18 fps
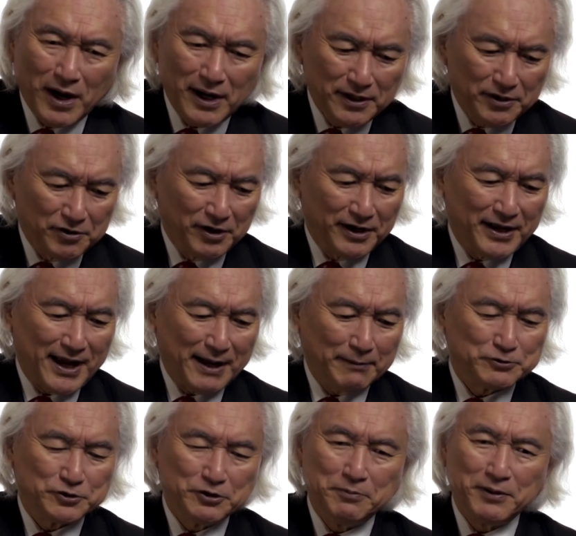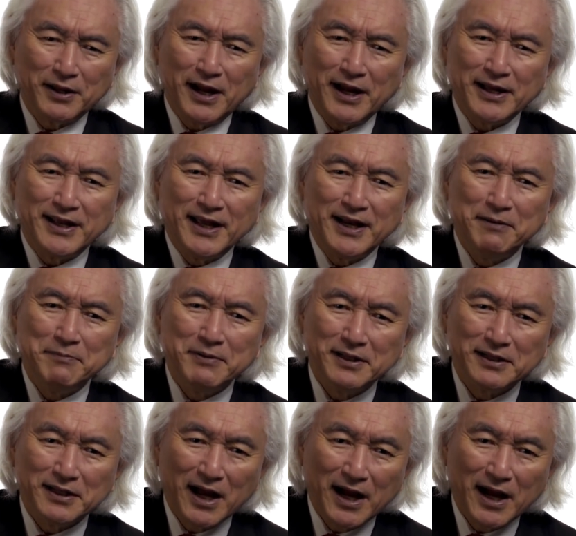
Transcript: What? You're captured behind enemy